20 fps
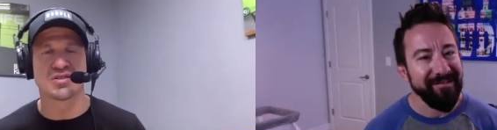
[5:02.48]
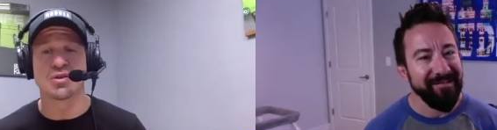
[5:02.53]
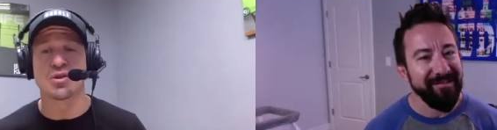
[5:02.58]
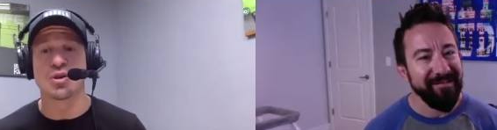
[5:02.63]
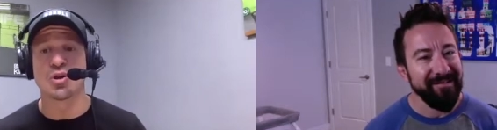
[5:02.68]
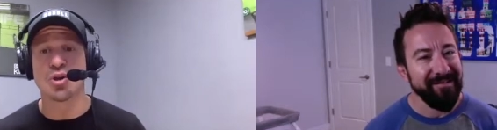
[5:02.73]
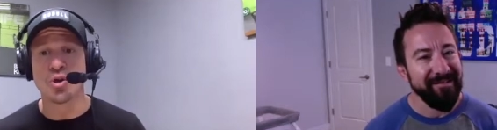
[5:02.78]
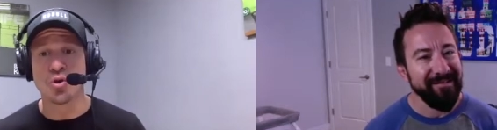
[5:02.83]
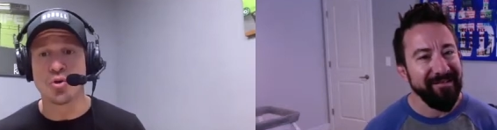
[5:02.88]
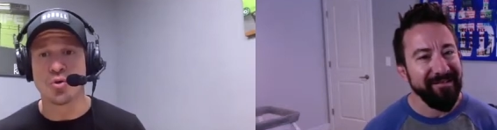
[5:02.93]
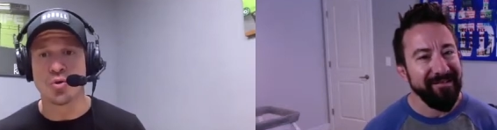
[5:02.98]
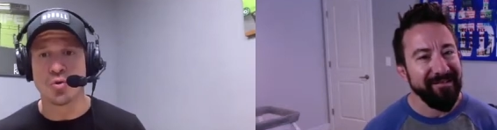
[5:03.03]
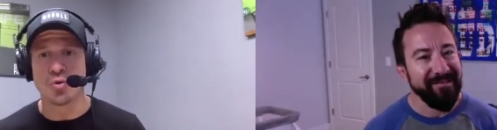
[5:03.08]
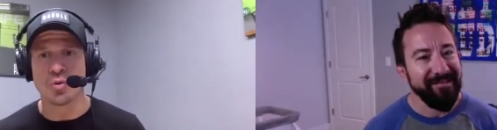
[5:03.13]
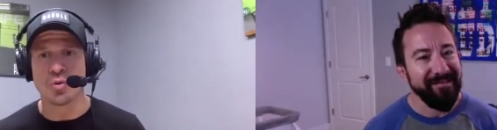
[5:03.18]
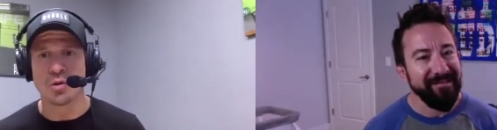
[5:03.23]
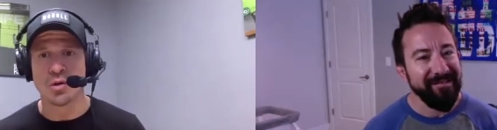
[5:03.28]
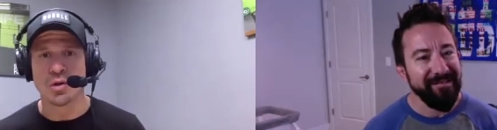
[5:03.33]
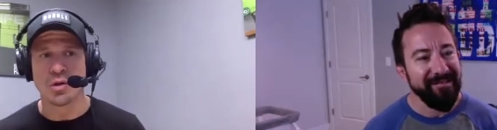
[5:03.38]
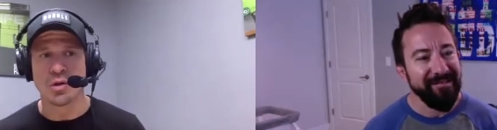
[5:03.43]

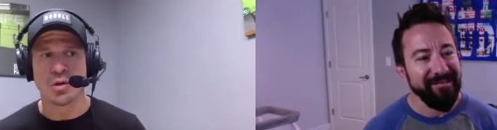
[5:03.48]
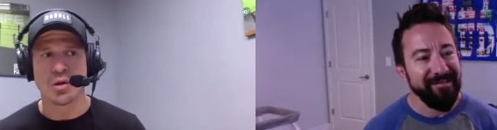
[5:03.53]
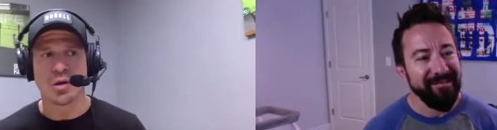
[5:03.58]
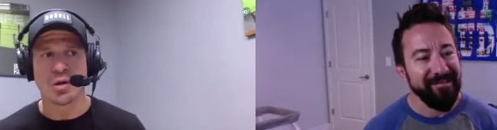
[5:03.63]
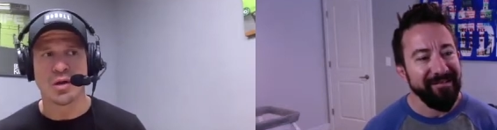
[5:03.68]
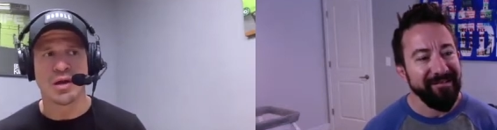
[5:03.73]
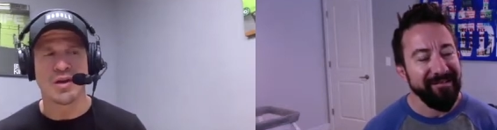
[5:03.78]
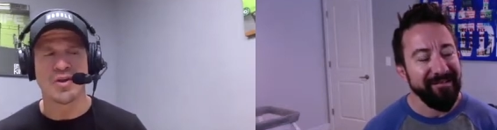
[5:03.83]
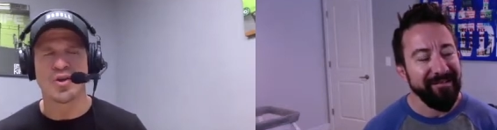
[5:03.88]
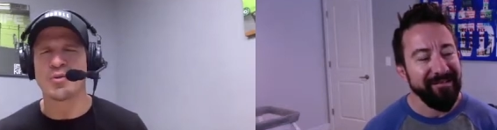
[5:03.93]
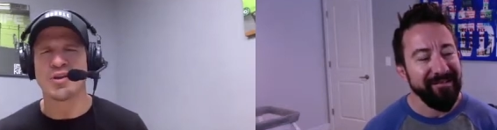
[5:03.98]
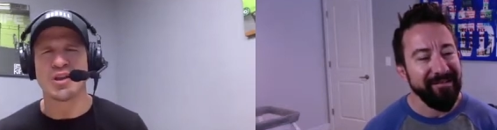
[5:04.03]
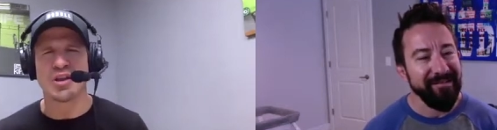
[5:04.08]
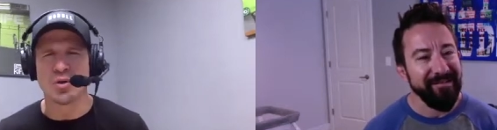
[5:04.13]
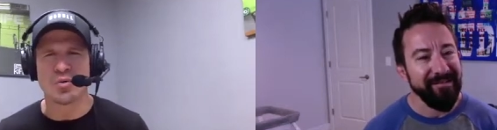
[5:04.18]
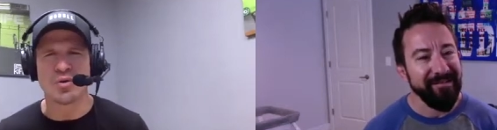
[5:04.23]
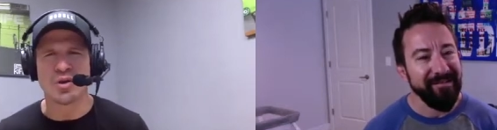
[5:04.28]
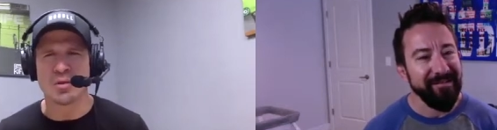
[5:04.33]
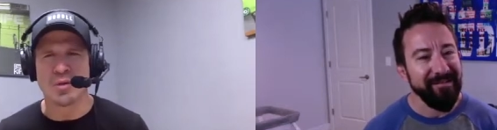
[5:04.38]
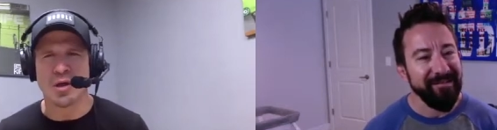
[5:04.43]
Speaker 1: new and nobody
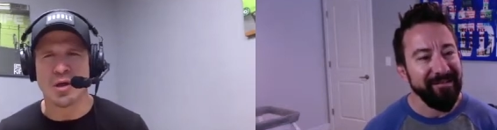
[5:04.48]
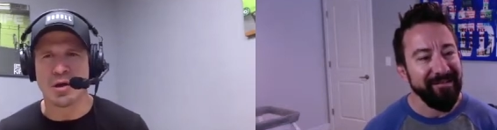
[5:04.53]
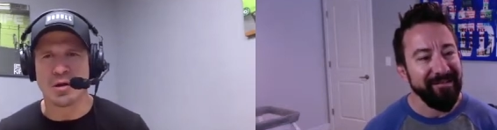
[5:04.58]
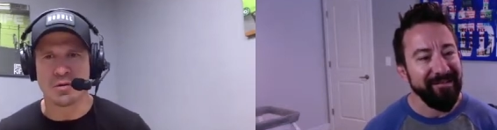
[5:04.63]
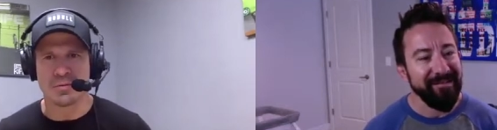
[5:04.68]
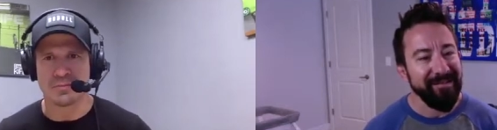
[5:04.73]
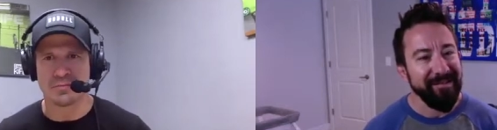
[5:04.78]
knew any better?